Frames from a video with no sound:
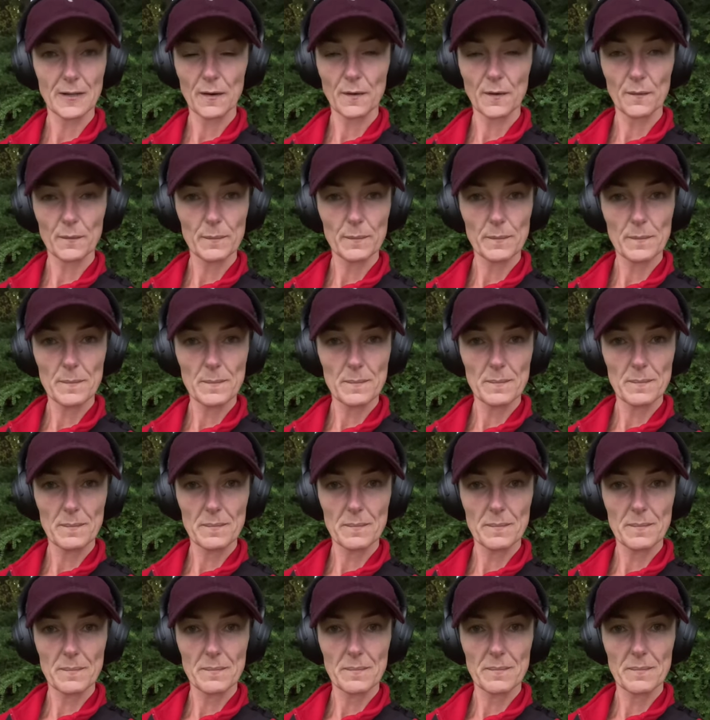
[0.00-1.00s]

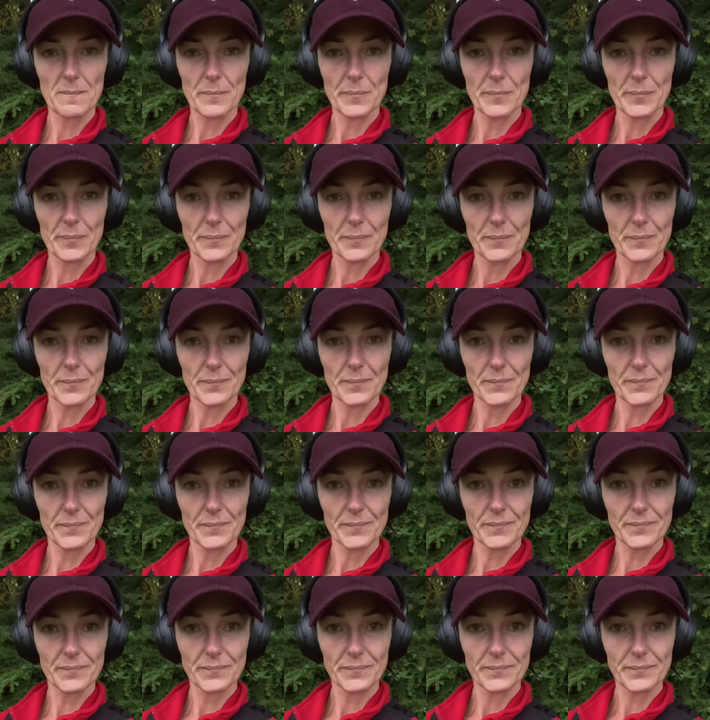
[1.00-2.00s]

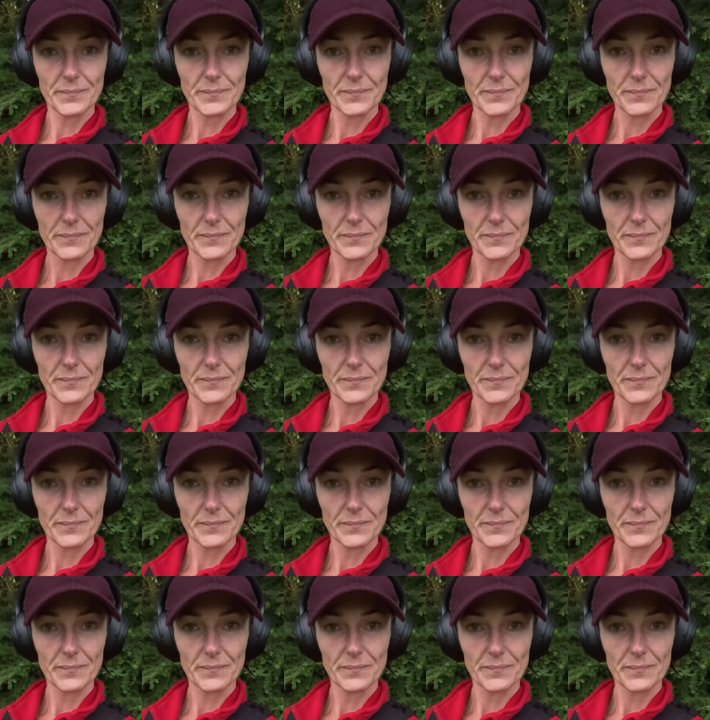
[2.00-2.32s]
Nothing is said.